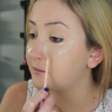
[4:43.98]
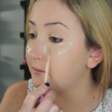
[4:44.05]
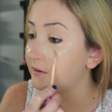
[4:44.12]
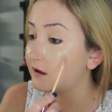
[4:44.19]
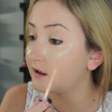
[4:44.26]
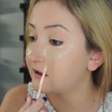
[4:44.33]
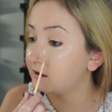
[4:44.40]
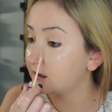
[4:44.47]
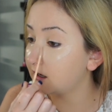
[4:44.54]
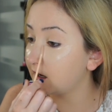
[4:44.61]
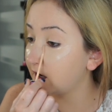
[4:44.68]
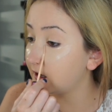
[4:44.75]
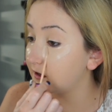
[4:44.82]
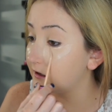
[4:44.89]
But
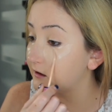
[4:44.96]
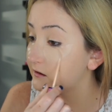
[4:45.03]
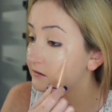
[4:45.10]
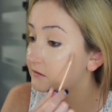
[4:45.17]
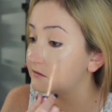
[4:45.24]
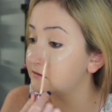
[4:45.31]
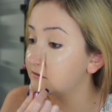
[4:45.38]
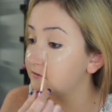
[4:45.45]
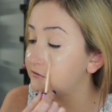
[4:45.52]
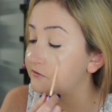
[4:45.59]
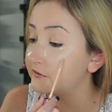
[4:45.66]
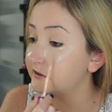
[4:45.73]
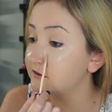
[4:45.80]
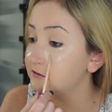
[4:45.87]
yeah, it
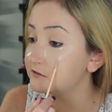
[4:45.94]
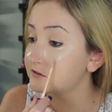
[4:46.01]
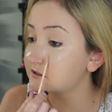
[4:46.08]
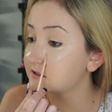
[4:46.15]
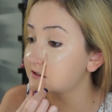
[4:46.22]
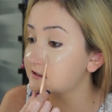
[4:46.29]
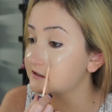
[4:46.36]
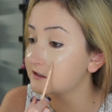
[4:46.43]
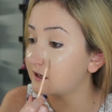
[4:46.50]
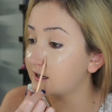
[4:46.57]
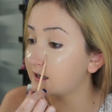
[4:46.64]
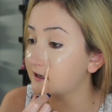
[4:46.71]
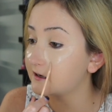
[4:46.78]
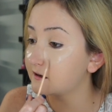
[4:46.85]
feels
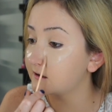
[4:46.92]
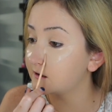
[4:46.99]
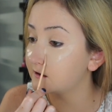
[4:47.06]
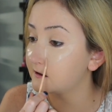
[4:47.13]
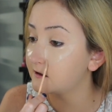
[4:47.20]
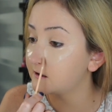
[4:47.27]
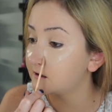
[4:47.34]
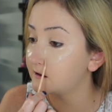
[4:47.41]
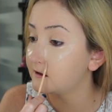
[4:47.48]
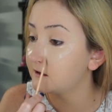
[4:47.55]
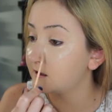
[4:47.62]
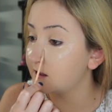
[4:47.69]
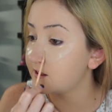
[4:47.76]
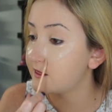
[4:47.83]
like
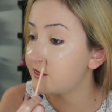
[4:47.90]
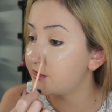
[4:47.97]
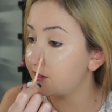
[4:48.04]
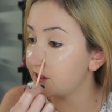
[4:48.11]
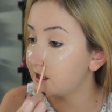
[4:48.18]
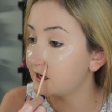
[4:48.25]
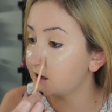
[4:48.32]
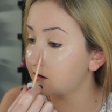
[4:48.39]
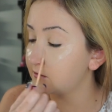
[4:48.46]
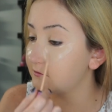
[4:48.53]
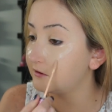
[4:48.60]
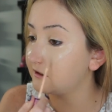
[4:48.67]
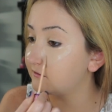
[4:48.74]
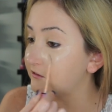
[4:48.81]
thick
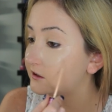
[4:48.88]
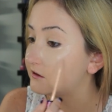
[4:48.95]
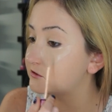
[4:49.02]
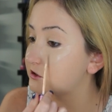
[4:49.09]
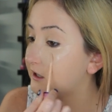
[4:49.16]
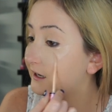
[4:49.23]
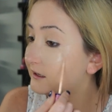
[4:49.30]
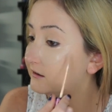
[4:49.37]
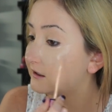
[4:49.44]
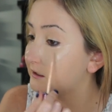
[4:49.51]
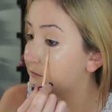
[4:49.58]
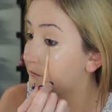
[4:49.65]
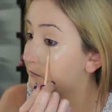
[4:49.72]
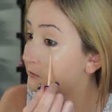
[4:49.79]
whenever you try to
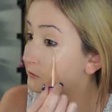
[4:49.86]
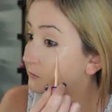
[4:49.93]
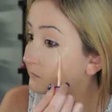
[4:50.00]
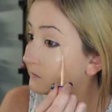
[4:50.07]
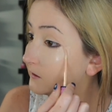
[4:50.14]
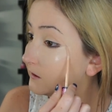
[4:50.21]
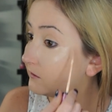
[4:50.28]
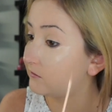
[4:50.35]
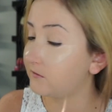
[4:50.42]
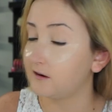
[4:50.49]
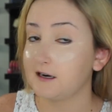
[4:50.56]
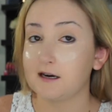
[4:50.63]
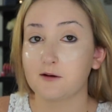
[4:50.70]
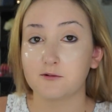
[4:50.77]
like move it
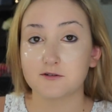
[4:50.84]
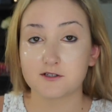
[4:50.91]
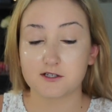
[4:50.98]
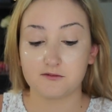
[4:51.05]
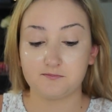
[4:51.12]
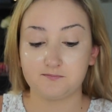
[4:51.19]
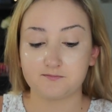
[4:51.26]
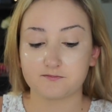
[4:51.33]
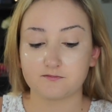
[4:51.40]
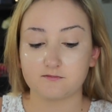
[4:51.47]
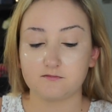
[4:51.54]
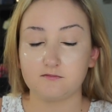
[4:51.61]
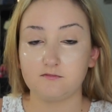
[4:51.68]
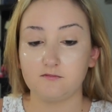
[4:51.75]
around,
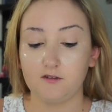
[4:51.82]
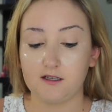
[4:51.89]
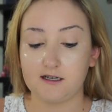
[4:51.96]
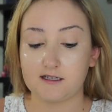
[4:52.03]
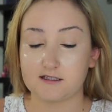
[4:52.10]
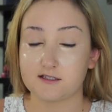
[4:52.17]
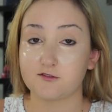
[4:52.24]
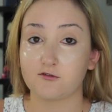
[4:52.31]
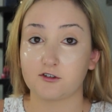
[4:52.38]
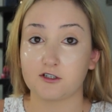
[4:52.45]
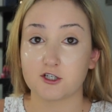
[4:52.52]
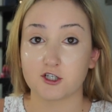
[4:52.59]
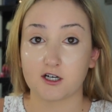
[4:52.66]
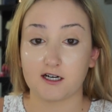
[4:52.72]
and it's
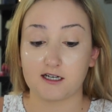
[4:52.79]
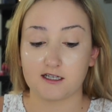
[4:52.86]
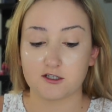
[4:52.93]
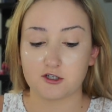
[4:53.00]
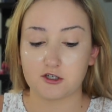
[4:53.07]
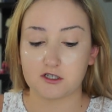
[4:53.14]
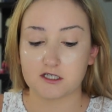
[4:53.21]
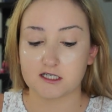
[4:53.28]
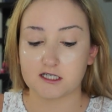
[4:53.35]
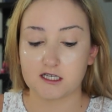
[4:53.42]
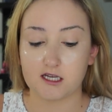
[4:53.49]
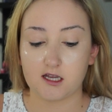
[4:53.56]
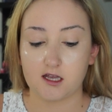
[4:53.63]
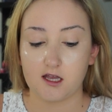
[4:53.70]
really shiny, as you can
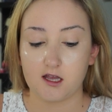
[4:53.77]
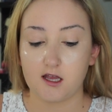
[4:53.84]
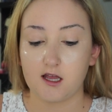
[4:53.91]
see.